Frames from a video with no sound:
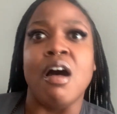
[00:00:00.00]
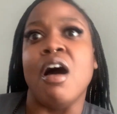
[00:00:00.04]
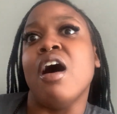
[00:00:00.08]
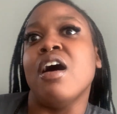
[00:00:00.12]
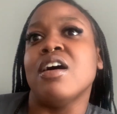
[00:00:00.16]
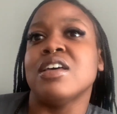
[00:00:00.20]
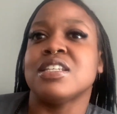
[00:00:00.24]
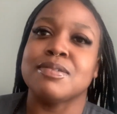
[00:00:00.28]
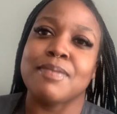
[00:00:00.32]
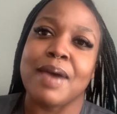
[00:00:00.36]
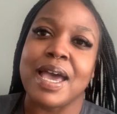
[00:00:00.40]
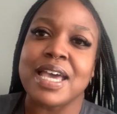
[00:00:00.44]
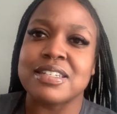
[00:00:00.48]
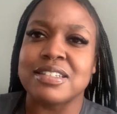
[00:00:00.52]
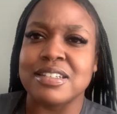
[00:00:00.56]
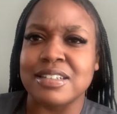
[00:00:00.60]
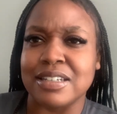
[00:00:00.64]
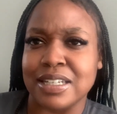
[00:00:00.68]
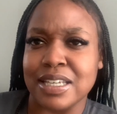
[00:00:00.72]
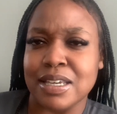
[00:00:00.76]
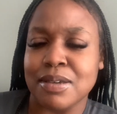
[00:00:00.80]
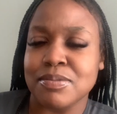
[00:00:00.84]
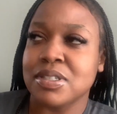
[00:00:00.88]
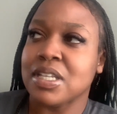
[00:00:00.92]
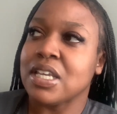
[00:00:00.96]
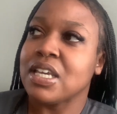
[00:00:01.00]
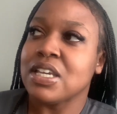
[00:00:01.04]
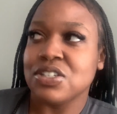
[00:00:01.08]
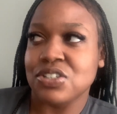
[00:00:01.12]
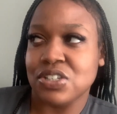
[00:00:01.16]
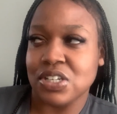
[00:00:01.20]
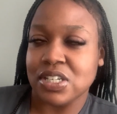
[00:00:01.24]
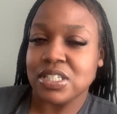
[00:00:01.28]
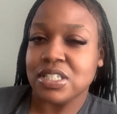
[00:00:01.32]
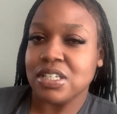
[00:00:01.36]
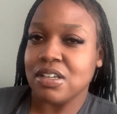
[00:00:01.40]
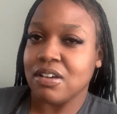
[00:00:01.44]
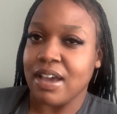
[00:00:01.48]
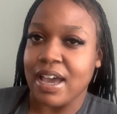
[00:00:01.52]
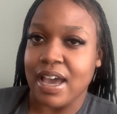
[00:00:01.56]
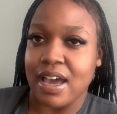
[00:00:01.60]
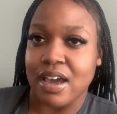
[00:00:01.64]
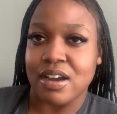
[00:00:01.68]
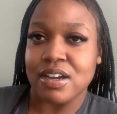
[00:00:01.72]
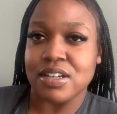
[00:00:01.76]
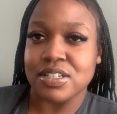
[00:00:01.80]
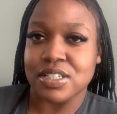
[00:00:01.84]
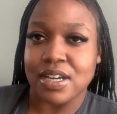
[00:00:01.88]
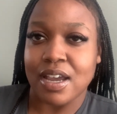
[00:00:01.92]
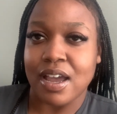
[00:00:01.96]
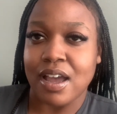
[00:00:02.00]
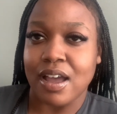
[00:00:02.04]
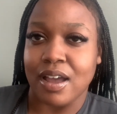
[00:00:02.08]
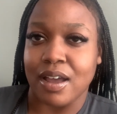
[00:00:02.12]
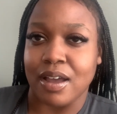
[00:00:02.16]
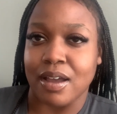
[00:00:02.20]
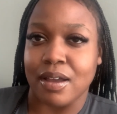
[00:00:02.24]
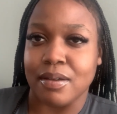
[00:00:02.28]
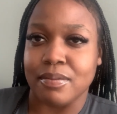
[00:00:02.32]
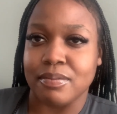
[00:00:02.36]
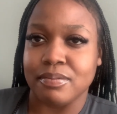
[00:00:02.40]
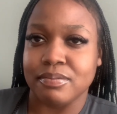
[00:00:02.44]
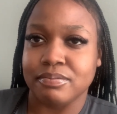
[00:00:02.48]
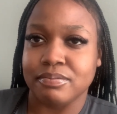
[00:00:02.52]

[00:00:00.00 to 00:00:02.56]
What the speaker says: smacks her lips, she still had her job.